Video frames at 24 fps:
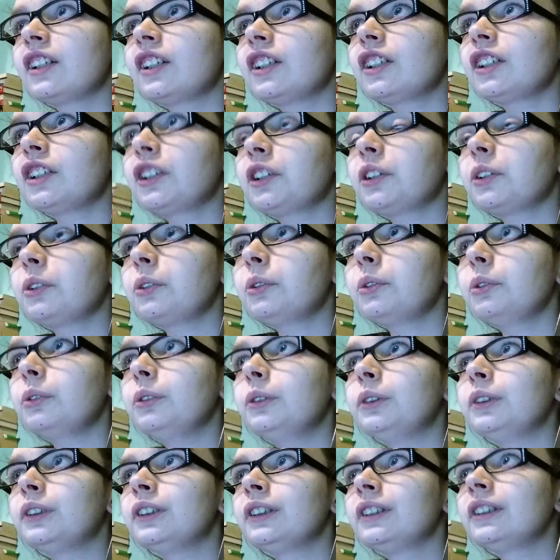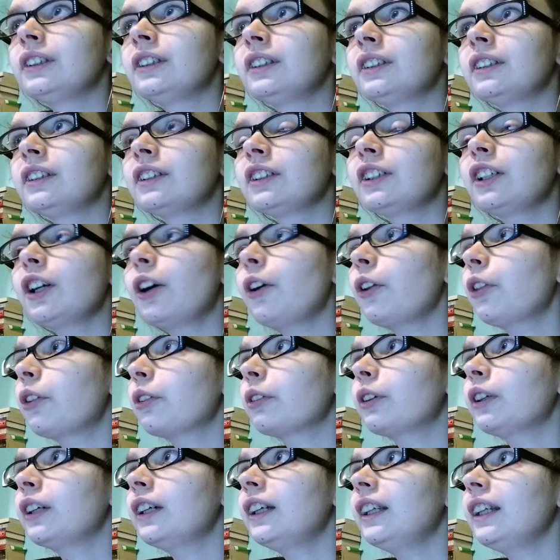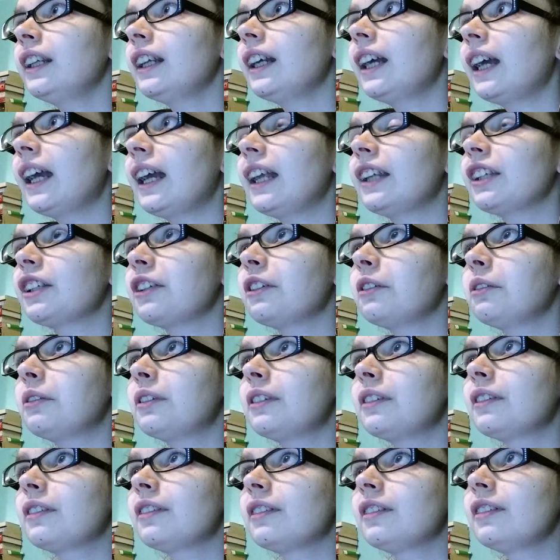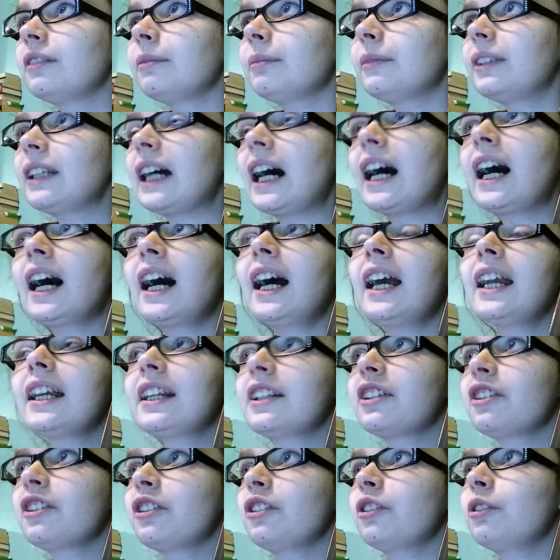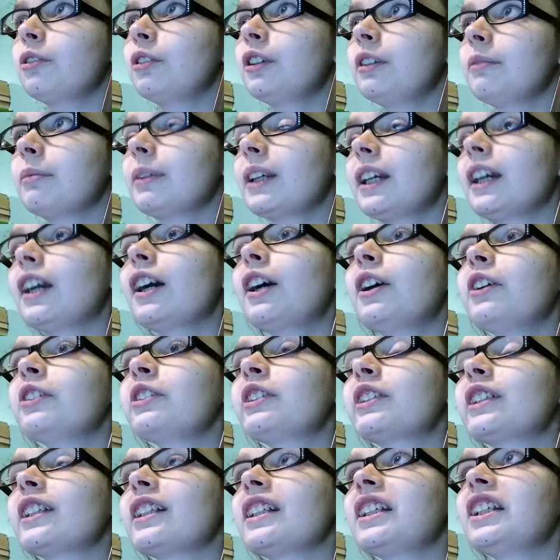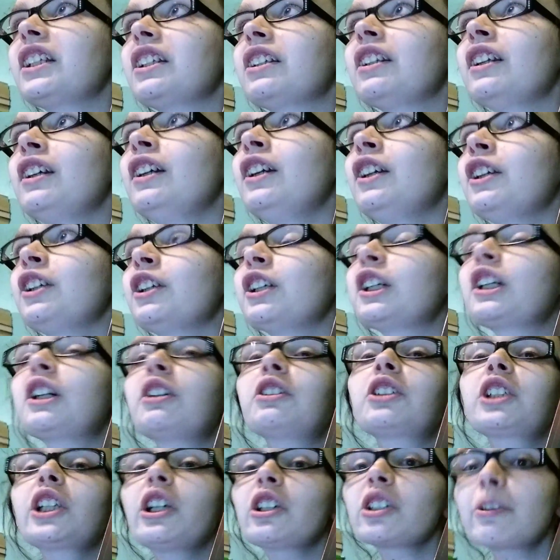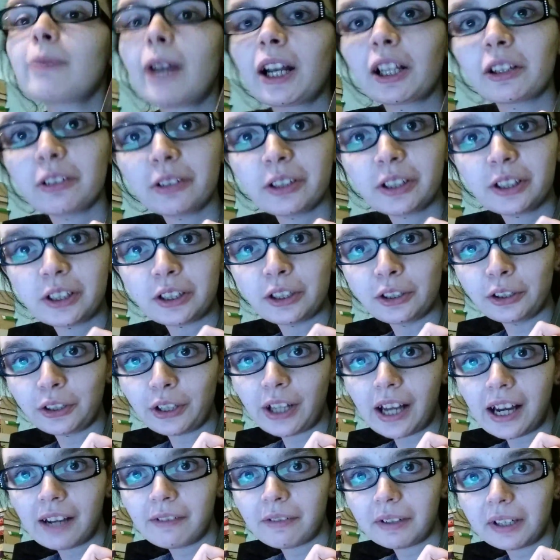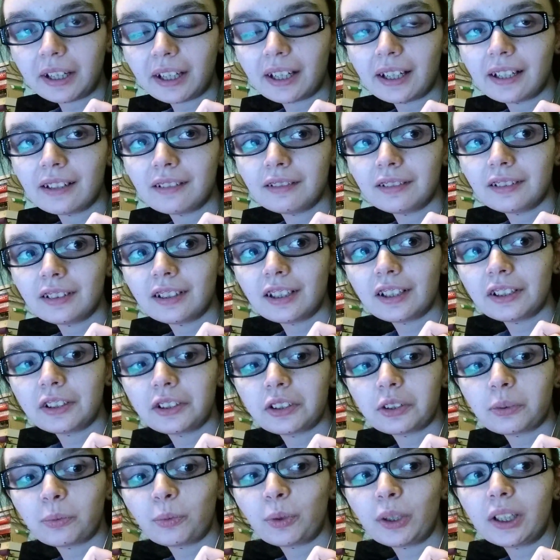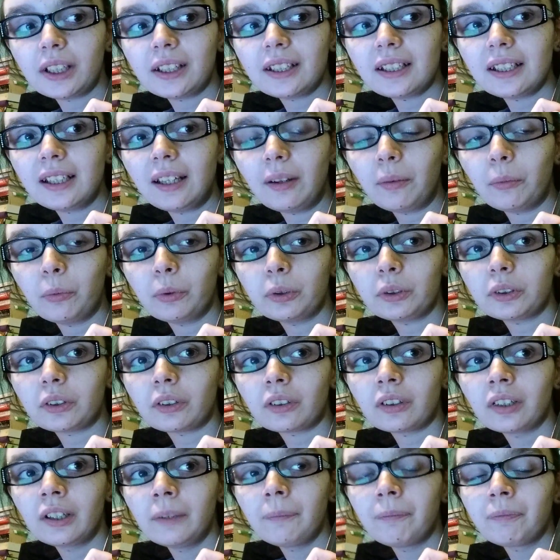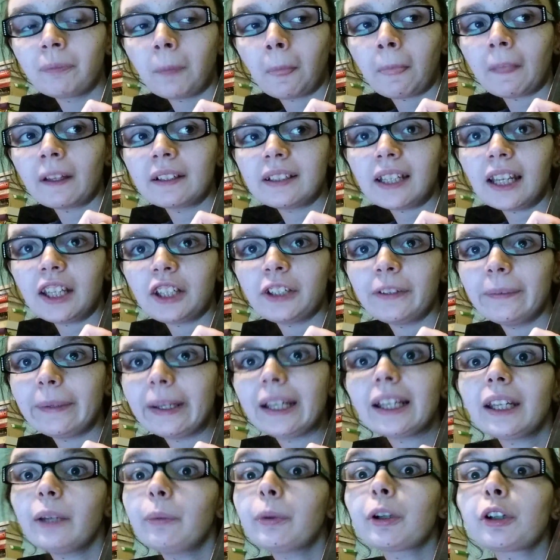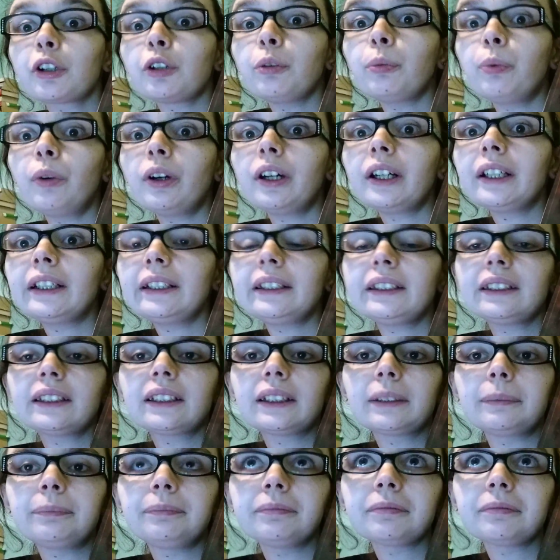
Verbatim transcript: you go through it and you die and you can be a ghost and then you, your ghost goes back through it and you're alive again. There's one that will take you anywhere you want.